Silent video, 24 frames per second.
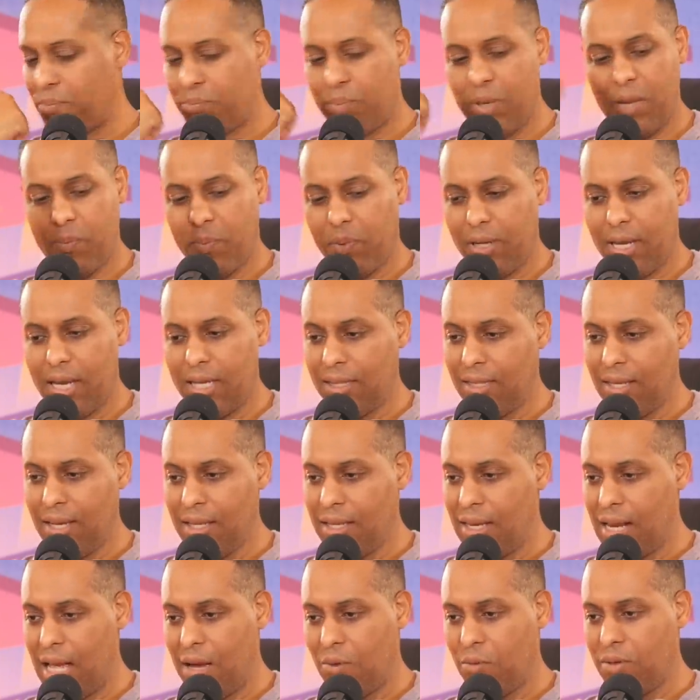of people out there
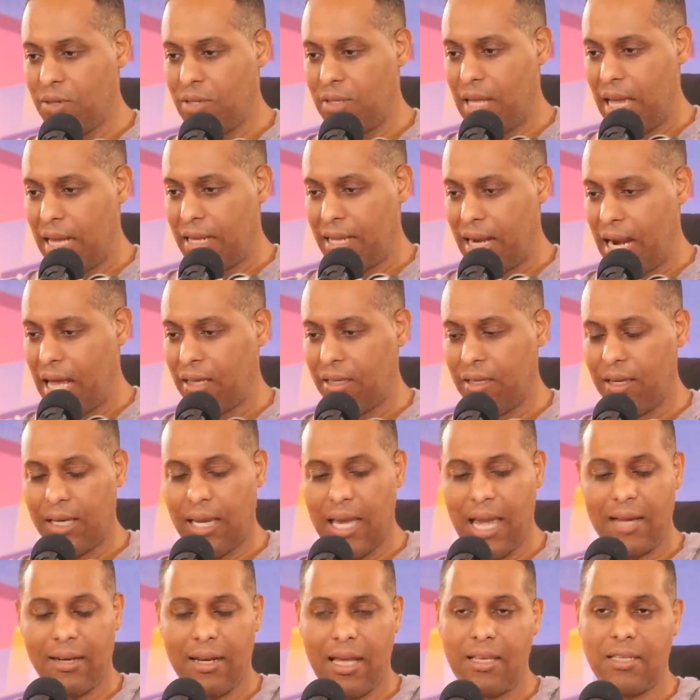that I would that I
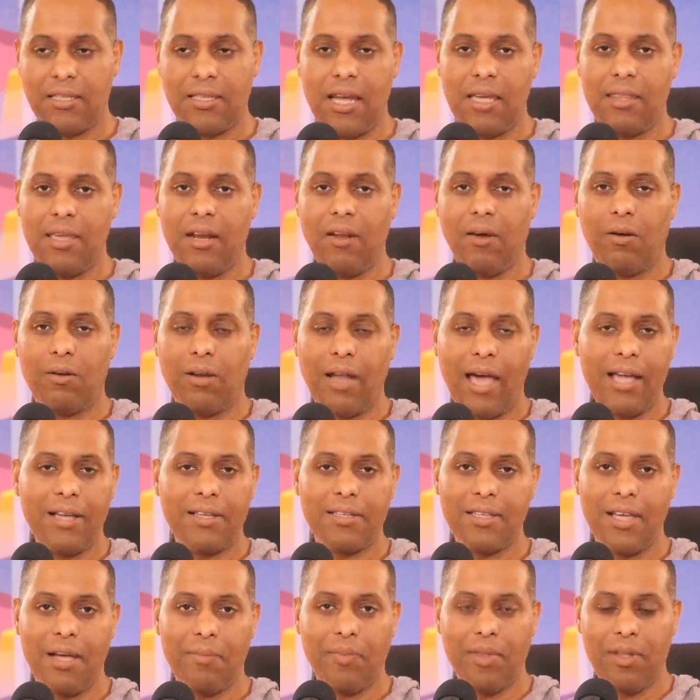look at and they say they don't like
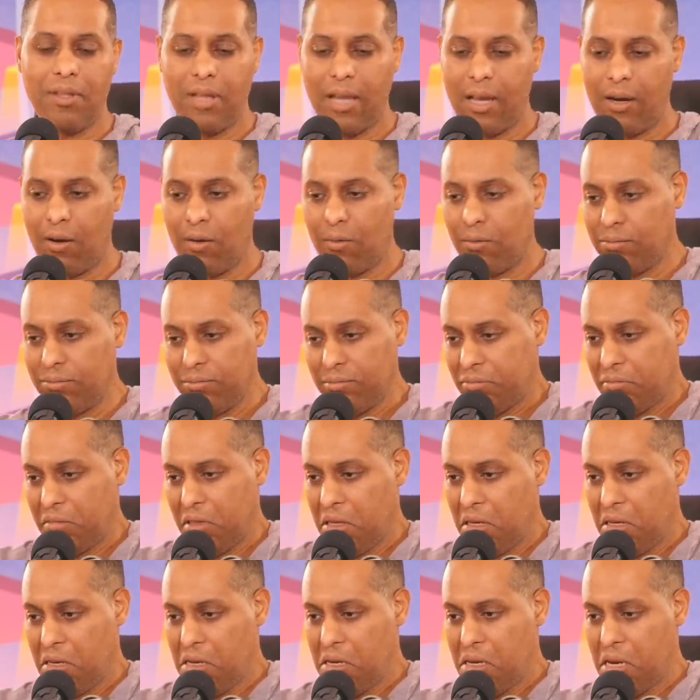something, they don't,
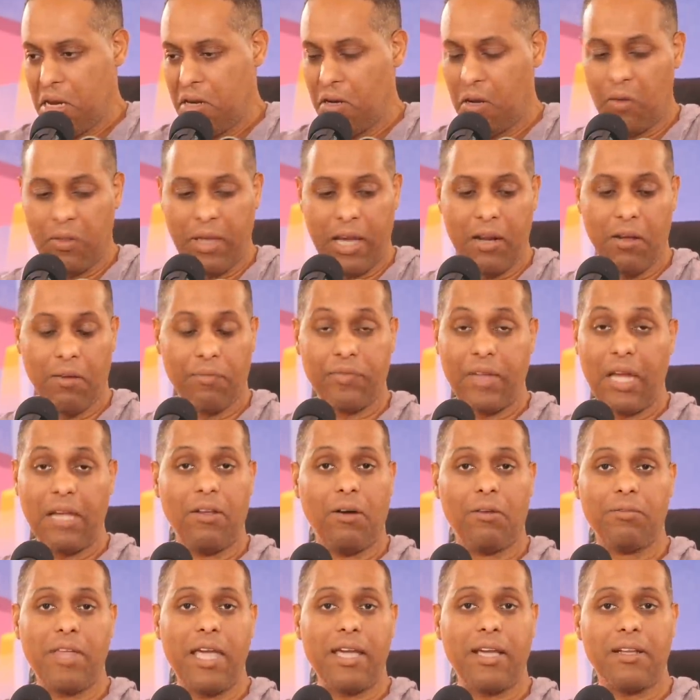you know, they don't
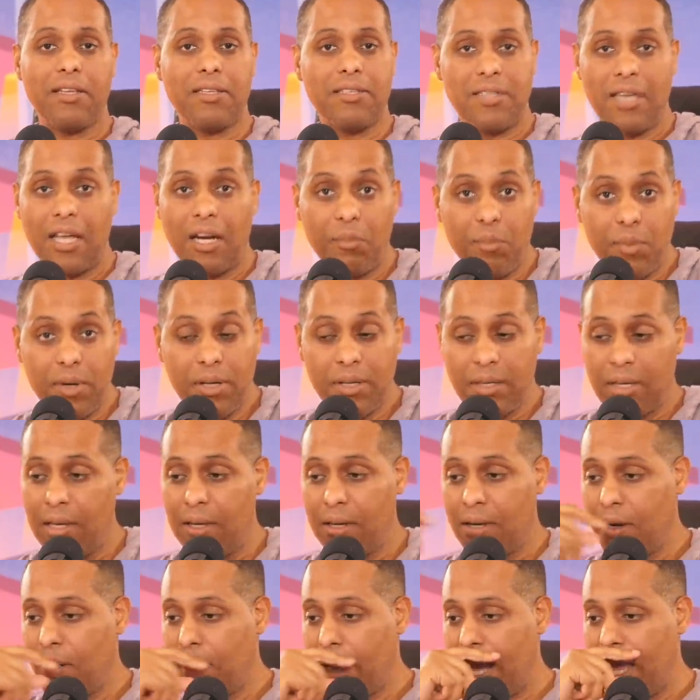think it's cinema, you
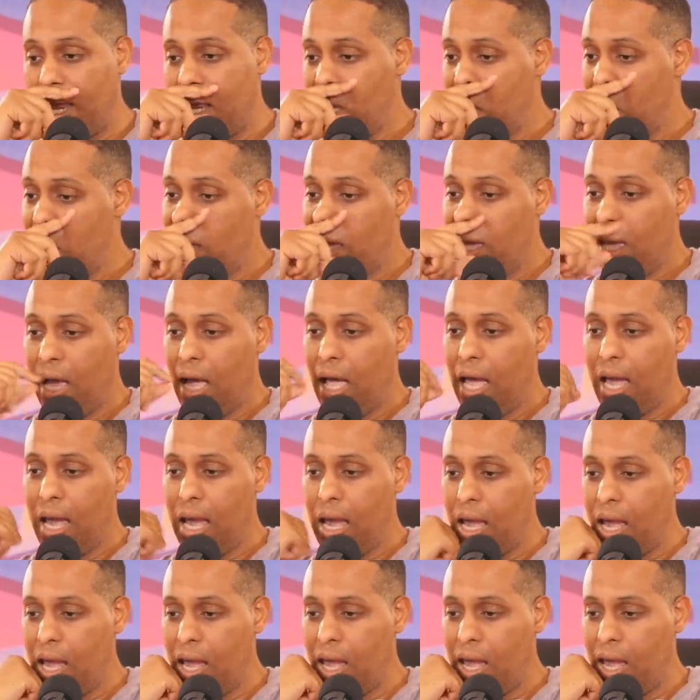know.
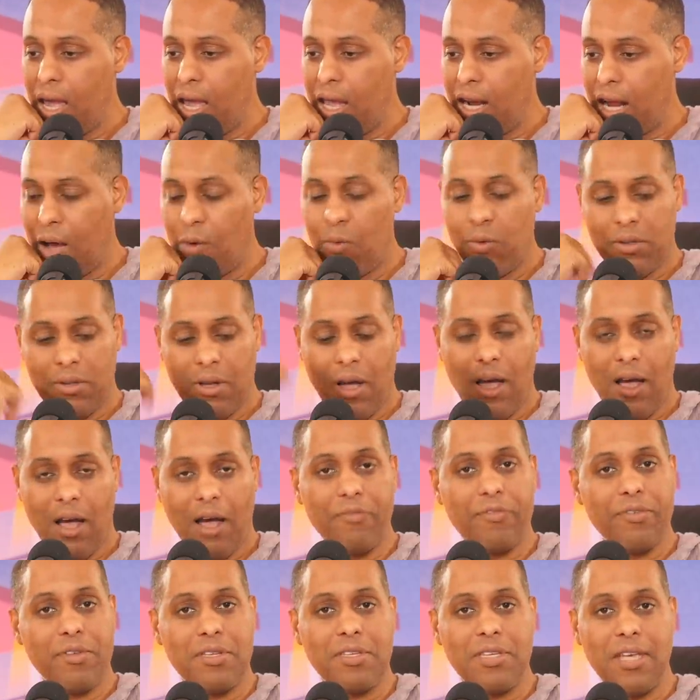I would
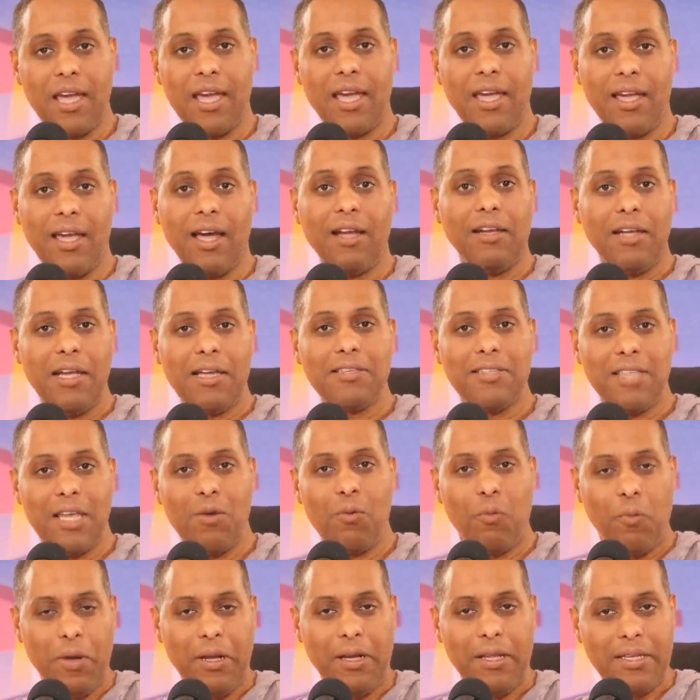often say, unless they
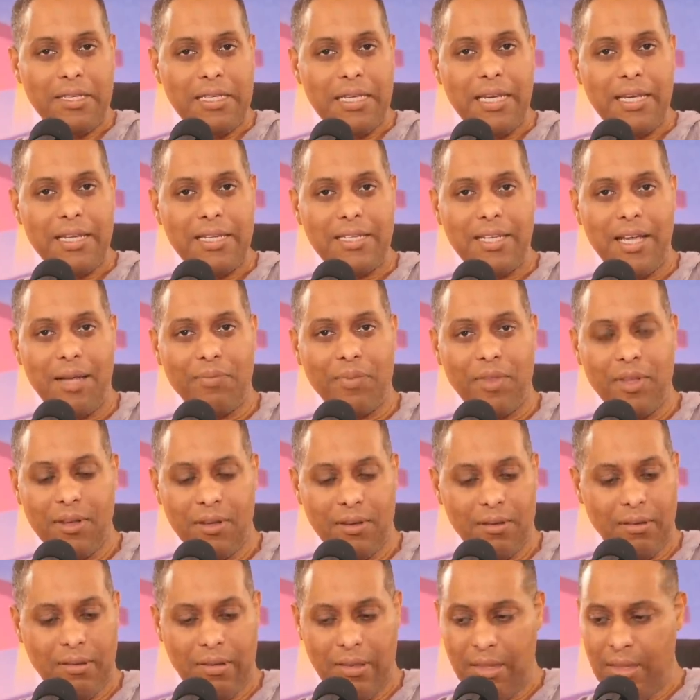really said something